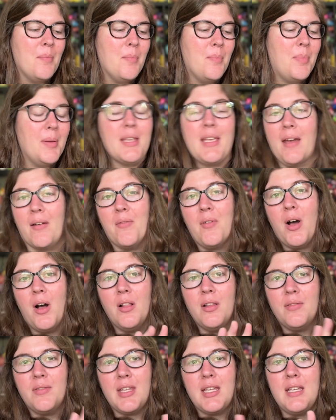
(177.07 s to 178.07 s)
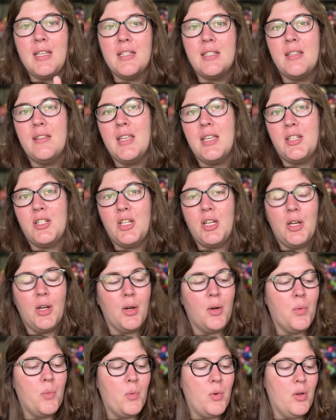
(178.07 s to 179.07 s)
But yeah, all of these this
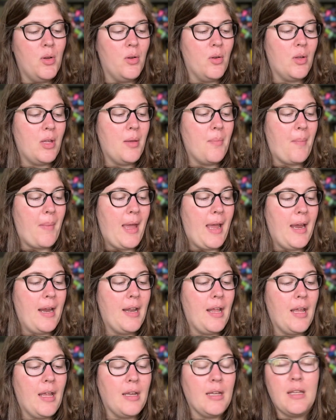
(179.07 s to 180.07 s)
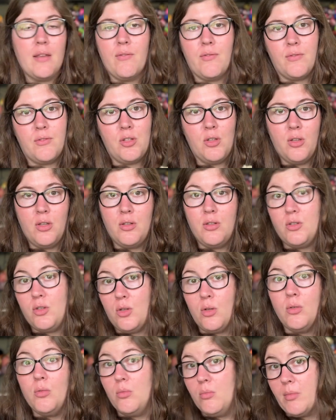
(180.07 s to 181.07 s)
year will get made and gifted
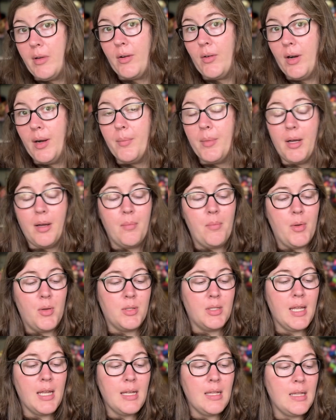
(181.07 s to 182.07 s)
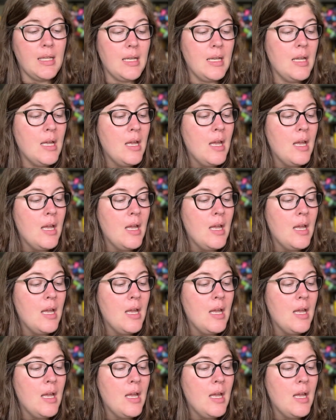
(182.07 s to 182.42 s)
to my grandma most likely.